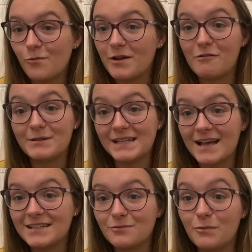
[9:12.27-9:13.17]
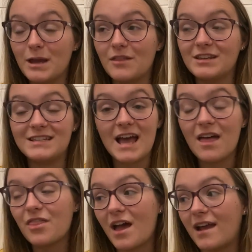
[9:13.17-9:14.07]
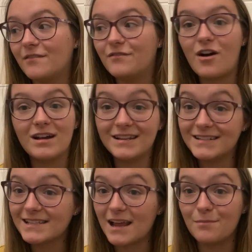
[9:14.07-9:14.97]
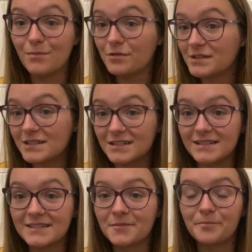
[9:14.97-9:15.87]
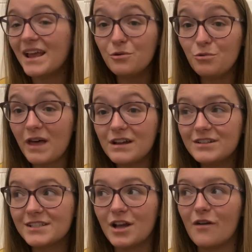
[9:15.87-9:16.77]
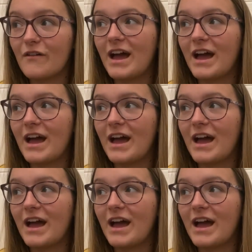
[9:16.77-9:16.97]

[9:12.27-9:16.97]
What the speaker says: we're obsessed with death and violence and monsters and all that good stuff.